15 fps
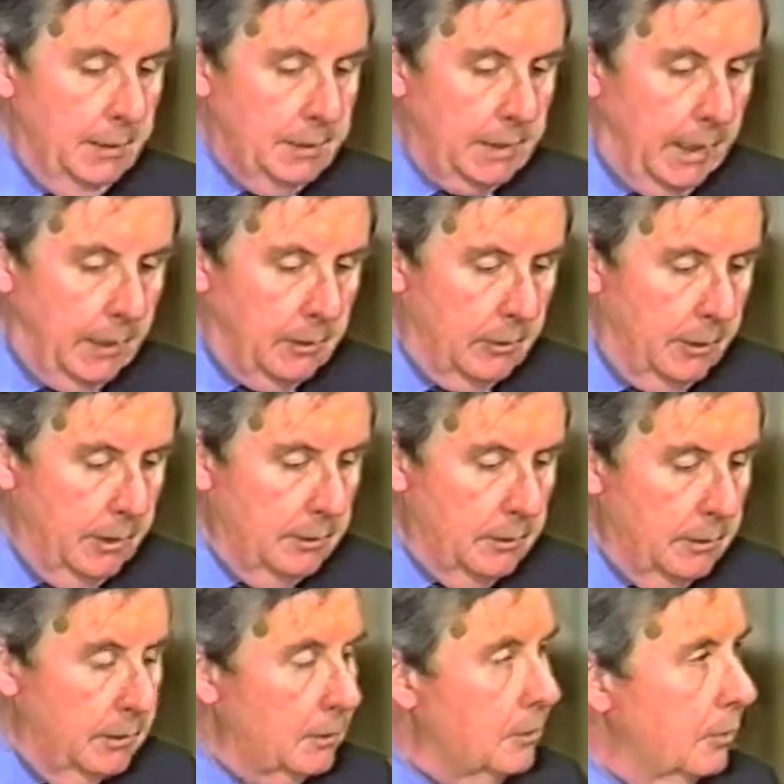scattering
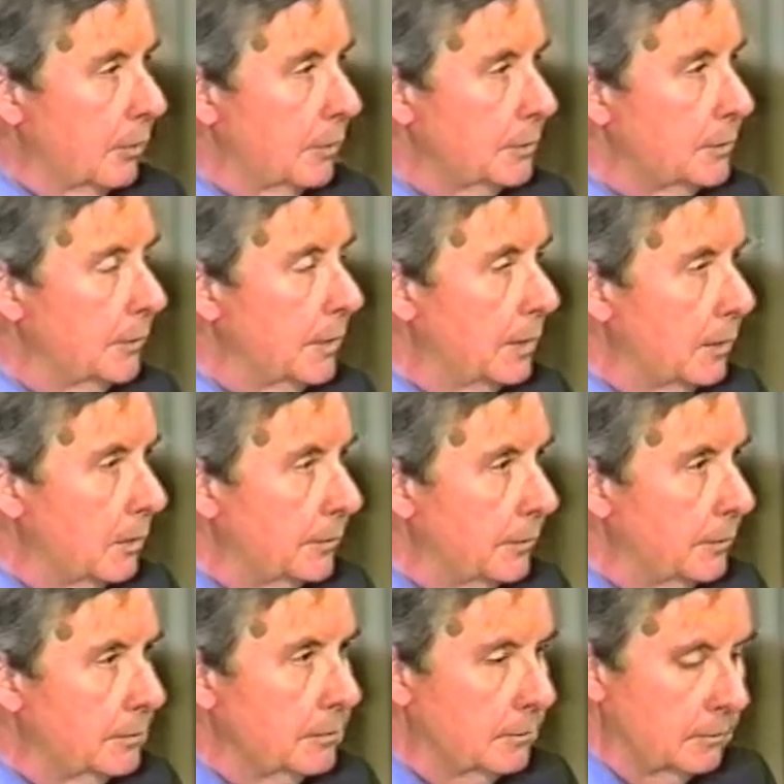to the corners of the
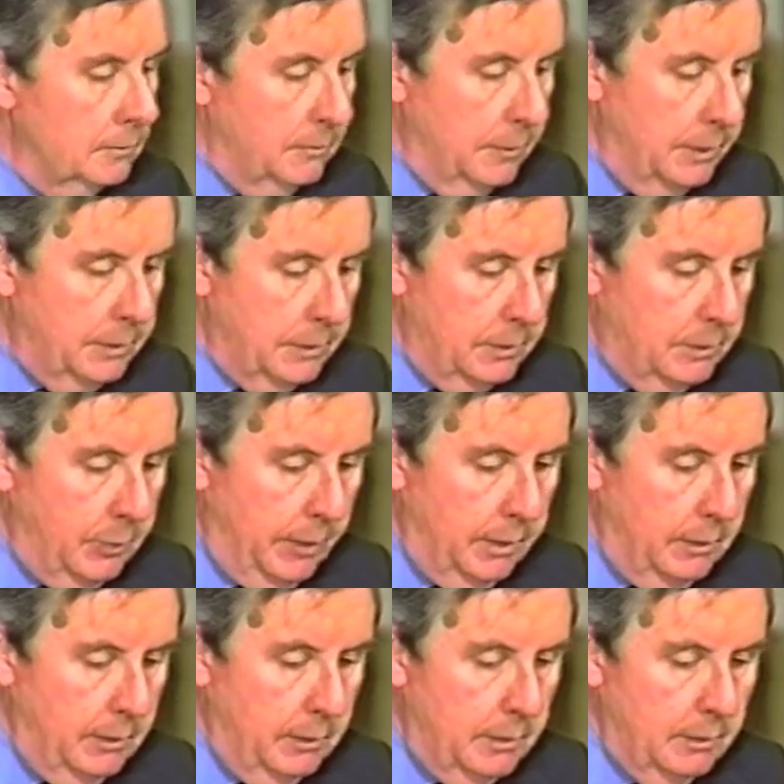earth this
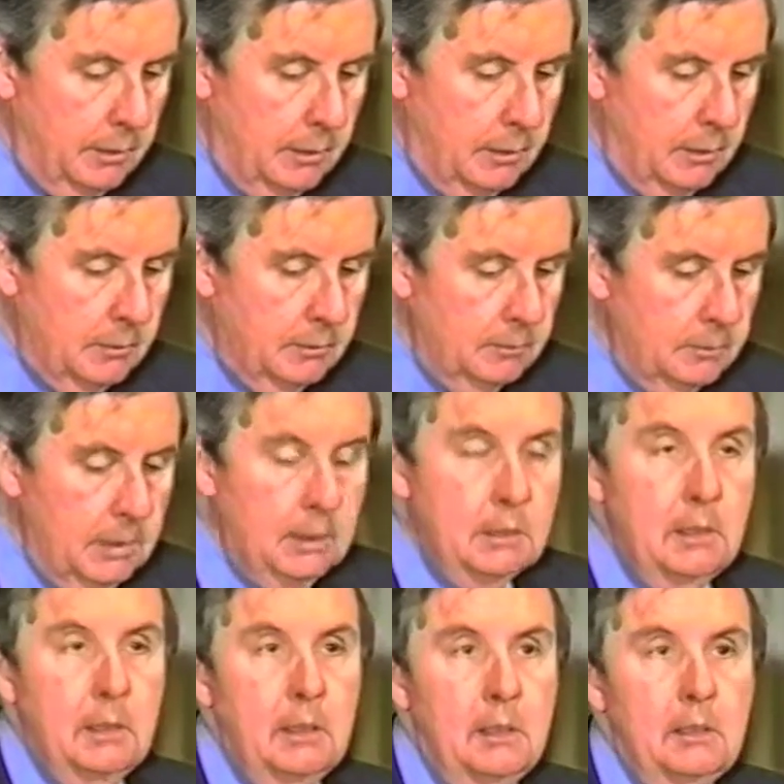spring in their,
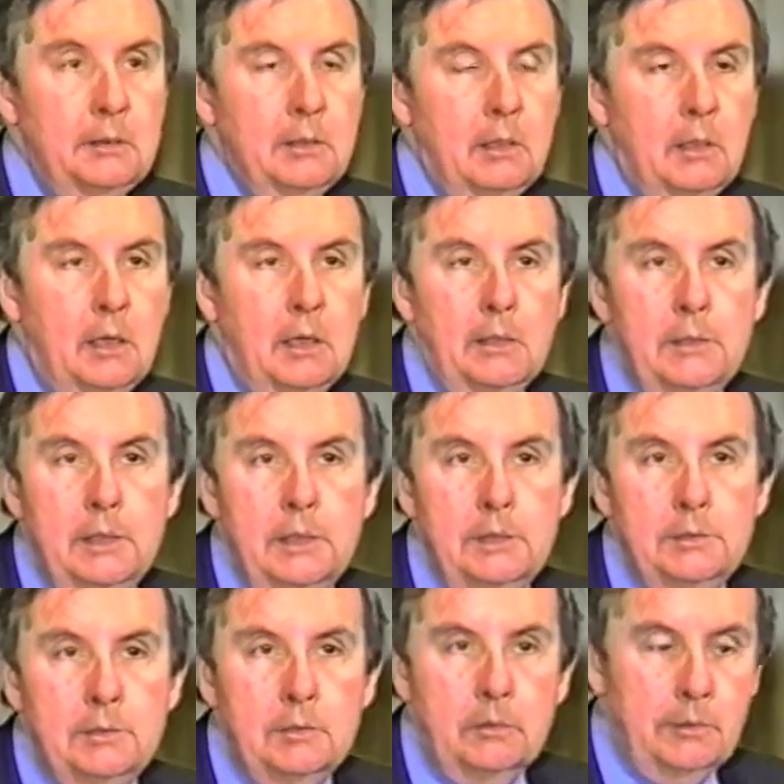on their
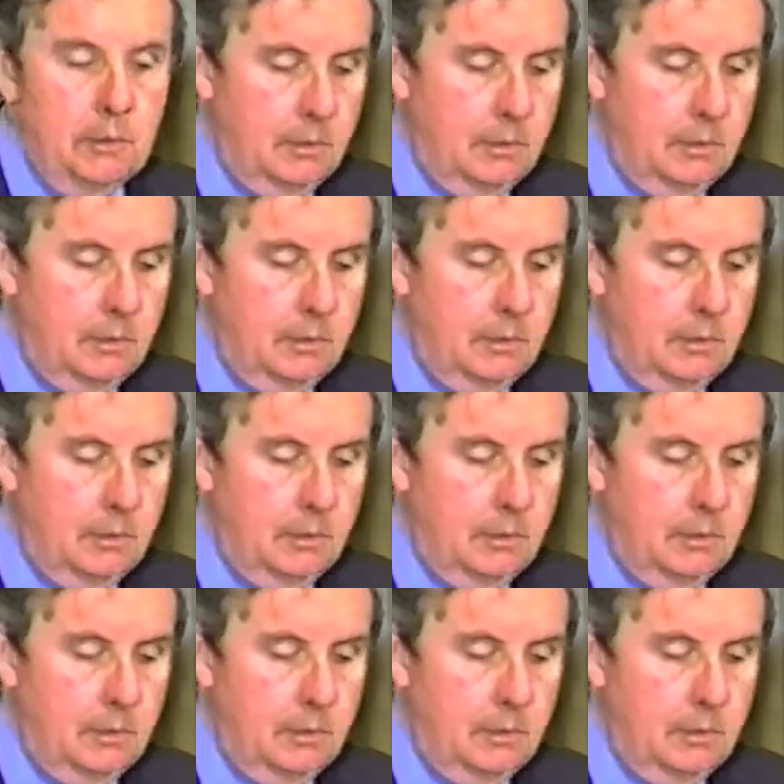holidays or